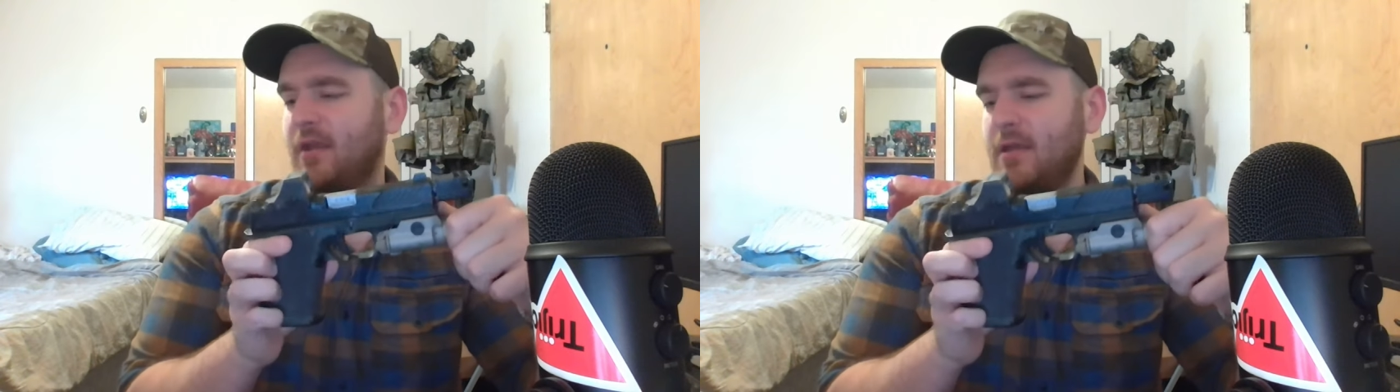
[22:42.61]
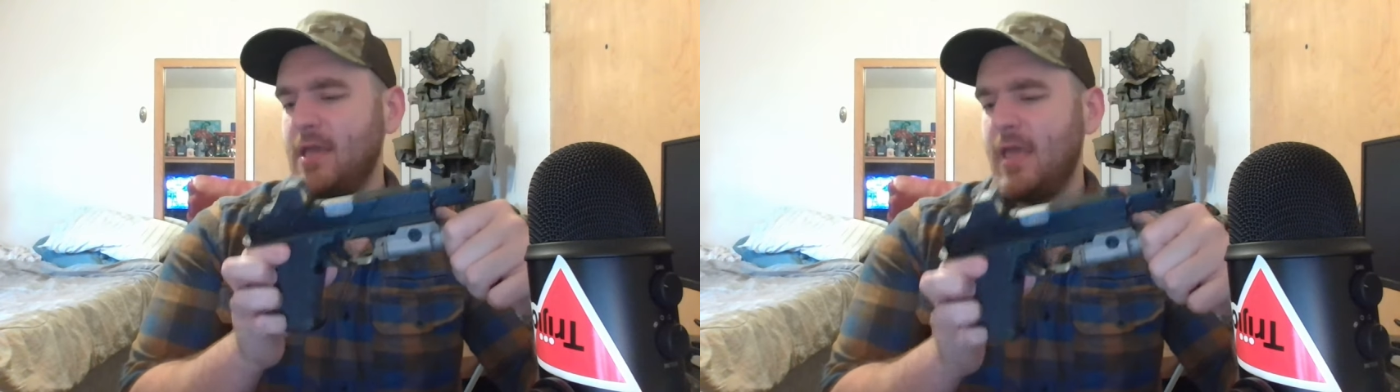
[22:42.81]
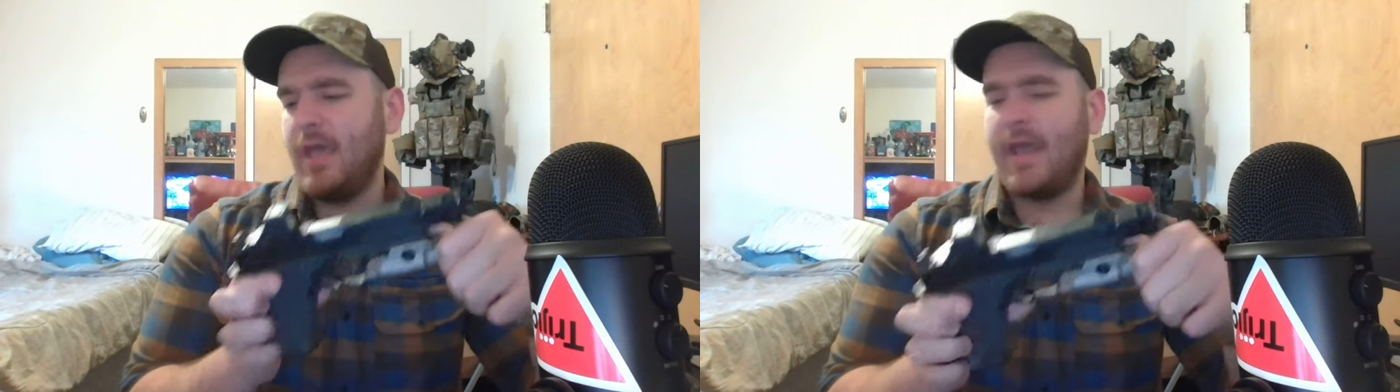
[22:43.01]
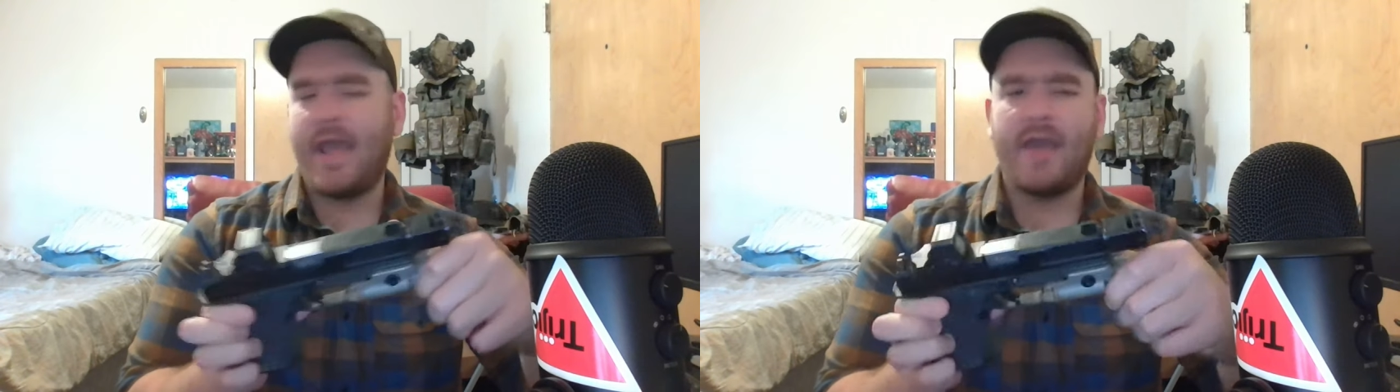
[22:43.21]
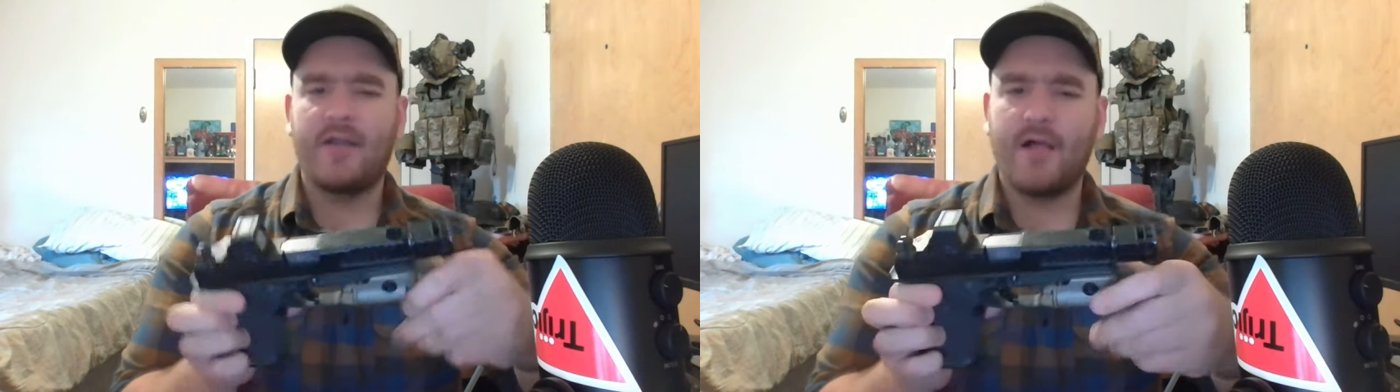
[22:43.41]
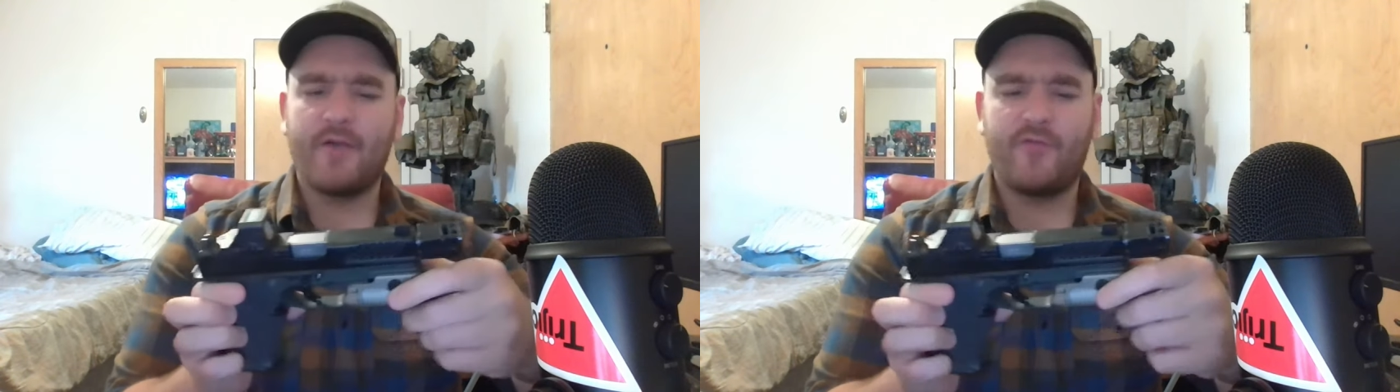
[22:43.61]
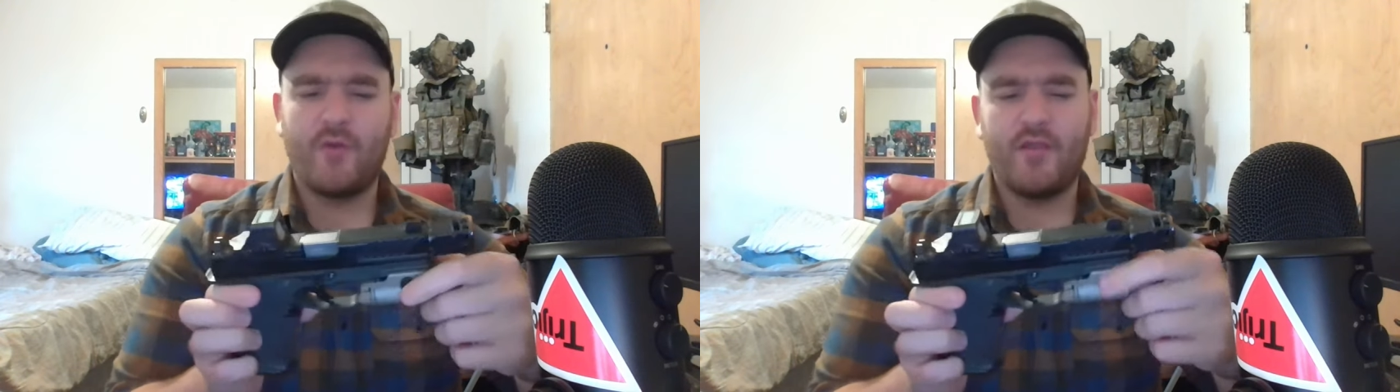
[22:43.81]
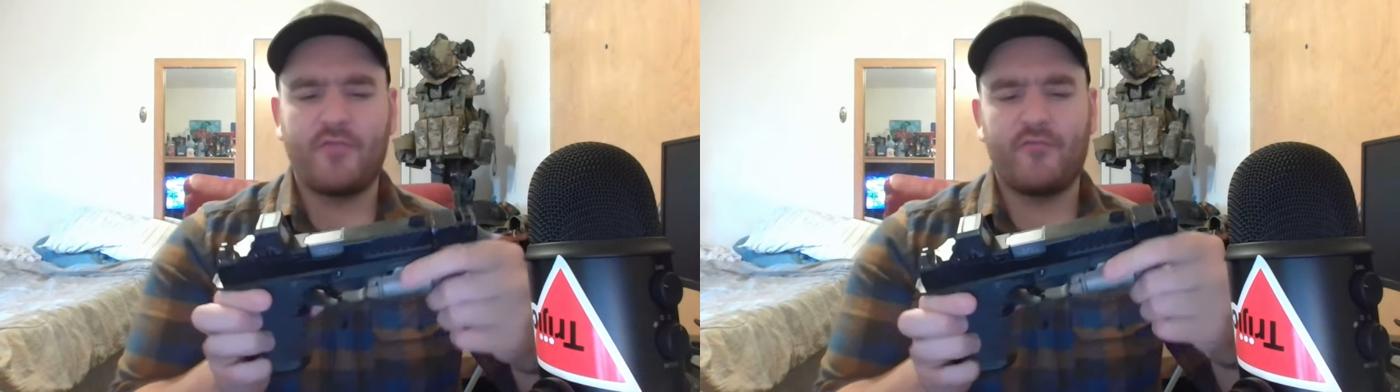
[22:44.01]
and I had a Glock
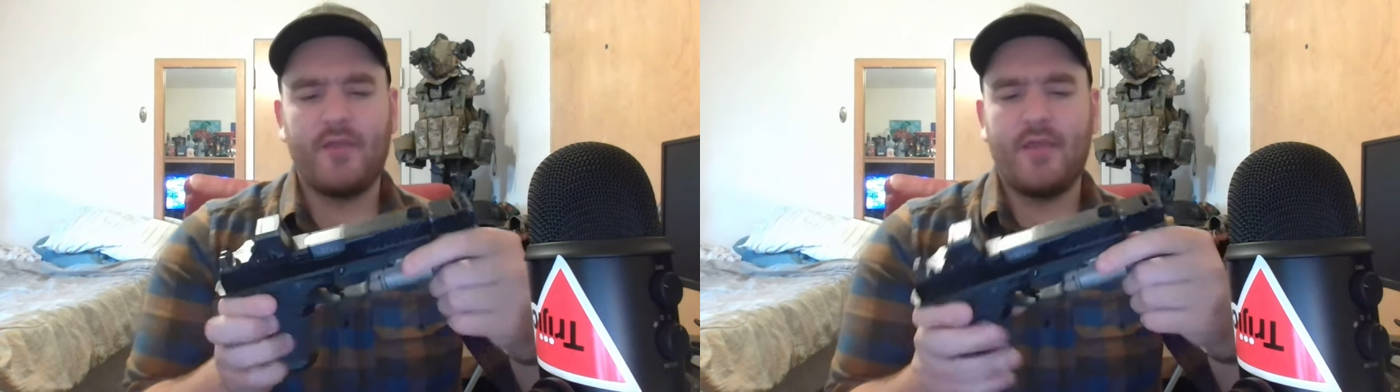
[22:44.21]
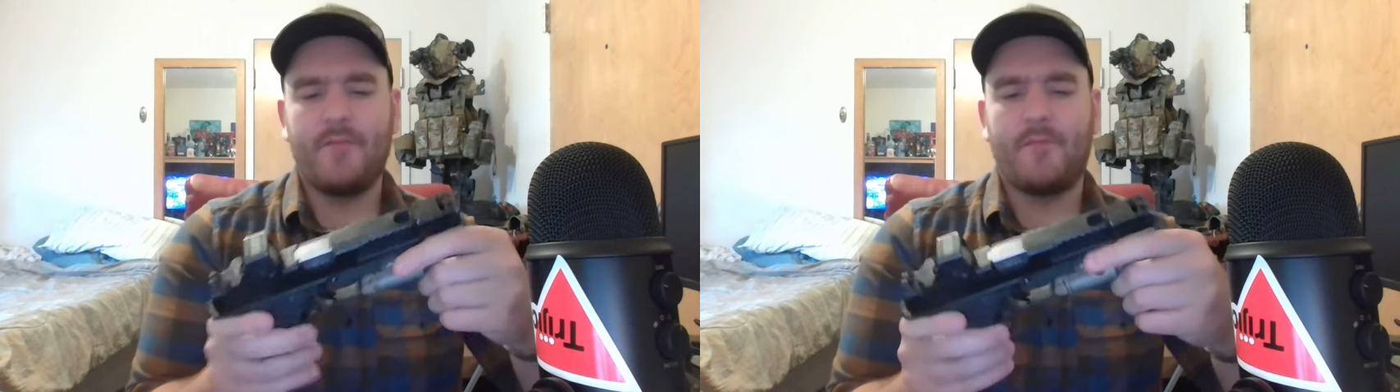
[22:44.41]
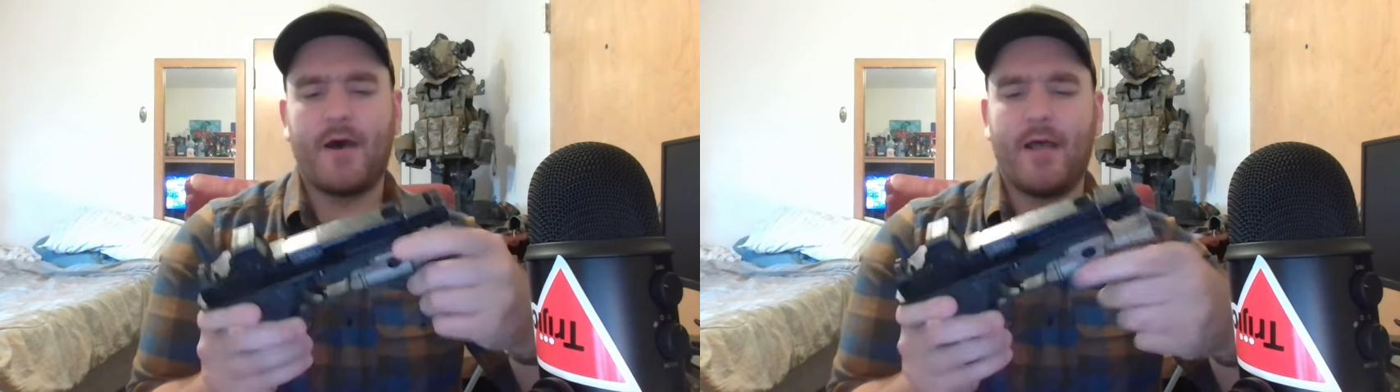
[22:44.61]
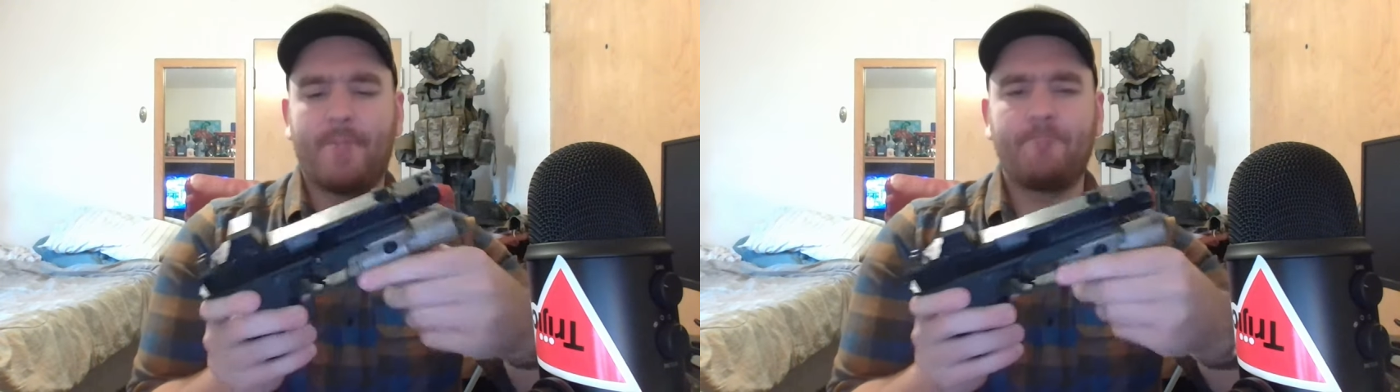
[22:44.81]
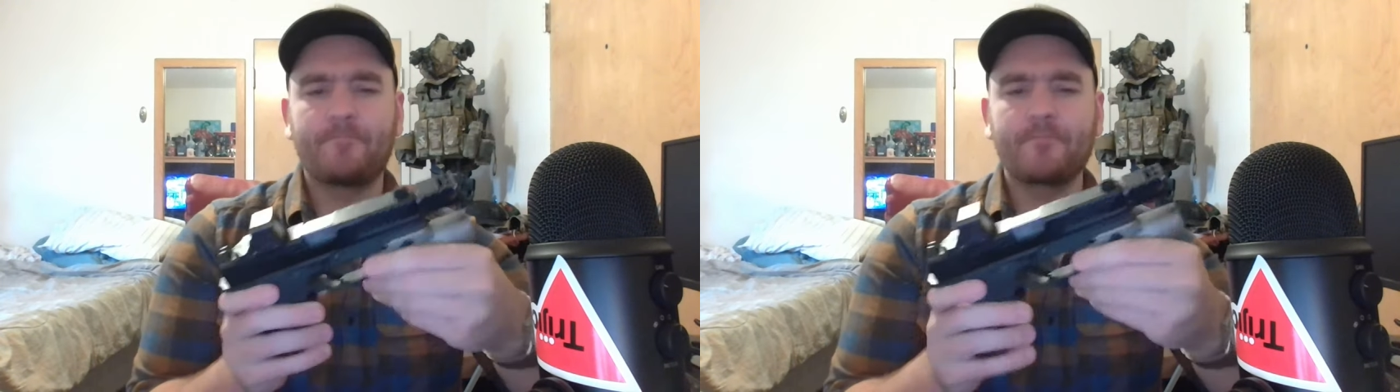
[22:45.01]
43, but